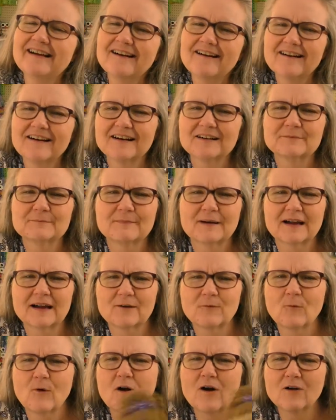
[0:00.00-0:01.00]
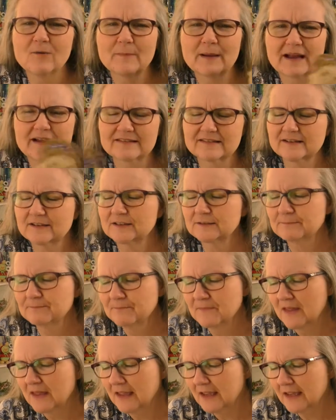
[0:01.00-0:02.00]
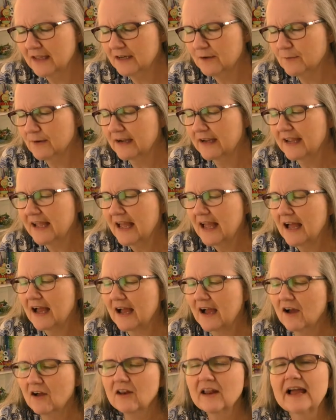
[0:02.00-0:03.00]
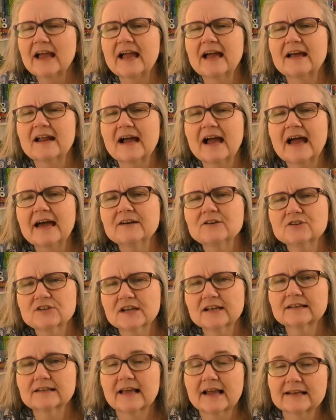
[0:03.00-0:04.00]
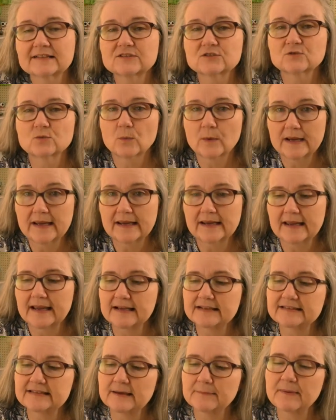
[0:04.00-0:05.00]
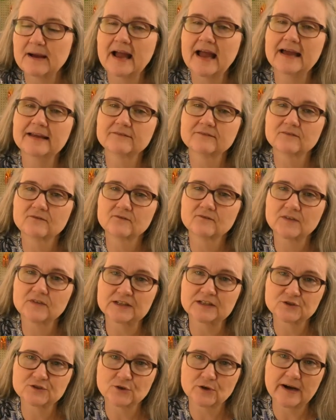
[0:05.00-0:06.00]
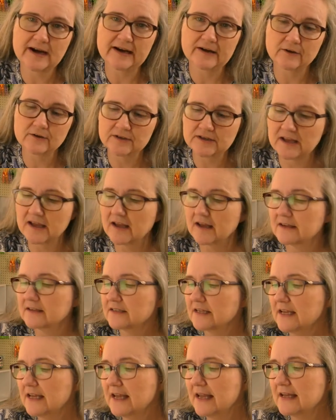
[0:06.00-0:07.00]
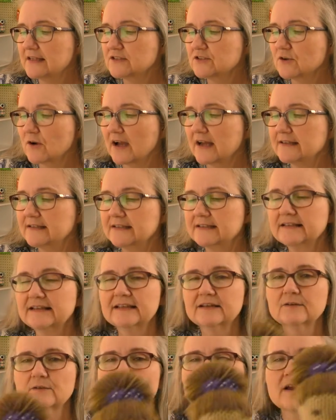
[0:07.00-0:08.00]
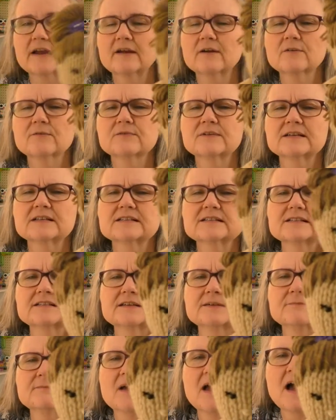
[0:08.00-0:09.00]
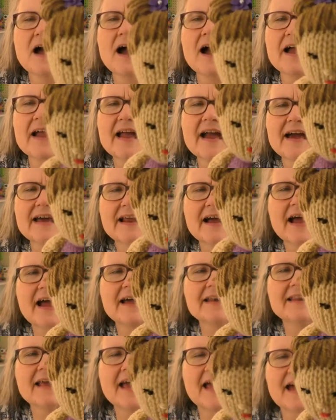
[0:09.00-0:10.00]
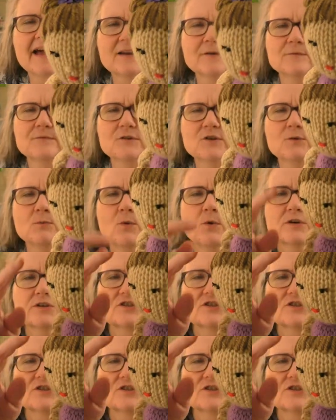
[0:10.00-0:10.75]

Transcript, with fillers: on my wall back there. Anyway, all I had I had her done last week except I hadn't fixed her hair yet. And so I did get her hair fixed. I, I, I had to add a few more